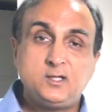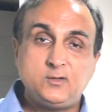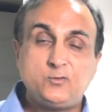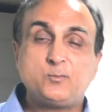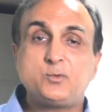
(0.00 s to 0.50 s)

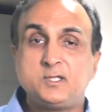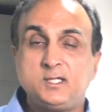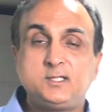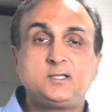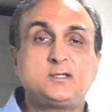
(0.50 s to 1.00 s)
If you're
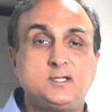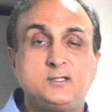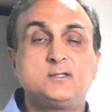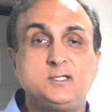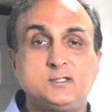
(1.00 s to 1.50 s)
presenting it
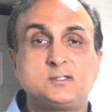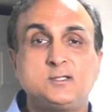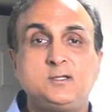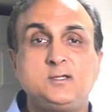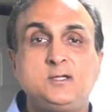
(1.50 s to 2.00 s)
like this,
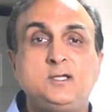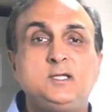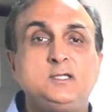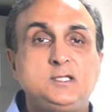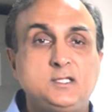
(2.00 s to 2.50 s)

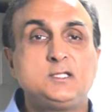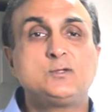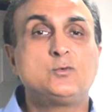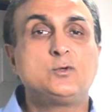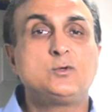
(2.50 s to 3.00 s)
is
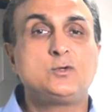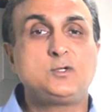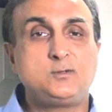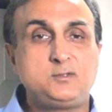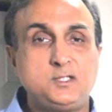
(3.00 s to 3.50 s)
it
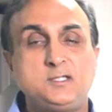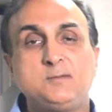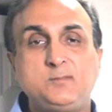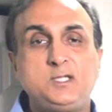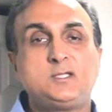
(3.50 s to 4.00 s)

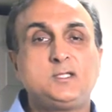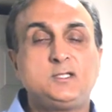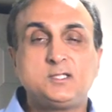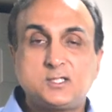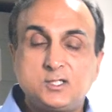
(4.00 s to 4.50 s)

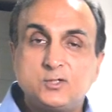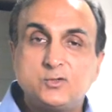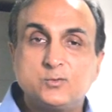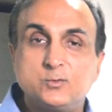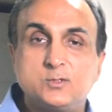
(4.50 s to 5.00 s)

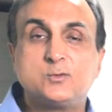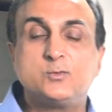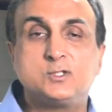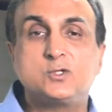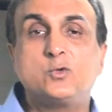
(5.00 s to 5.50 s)
congruent
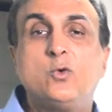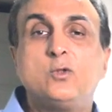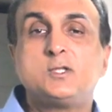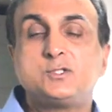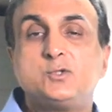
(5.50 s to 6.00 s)
with the
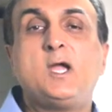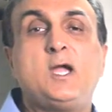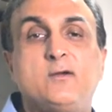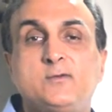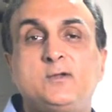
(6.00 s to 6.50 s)
goal that you
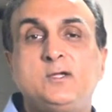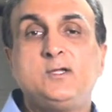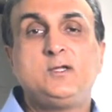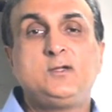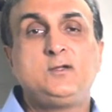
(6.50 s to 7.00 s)
have
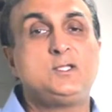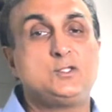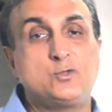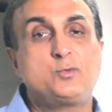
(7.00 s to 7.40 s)
in your